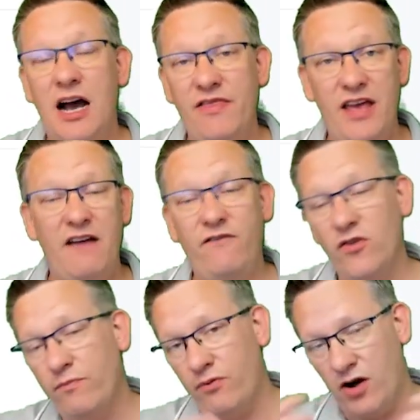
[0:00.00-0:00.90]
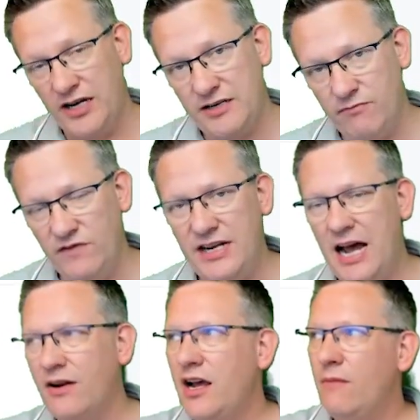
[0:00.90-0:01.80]
and therefore the price moved
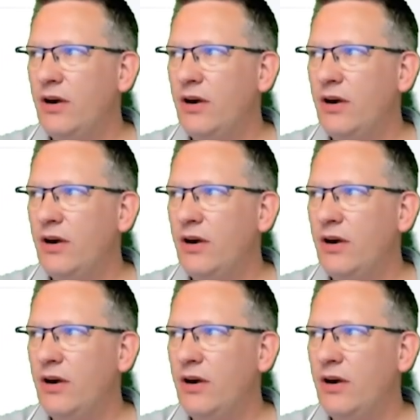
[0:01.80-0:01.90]
down.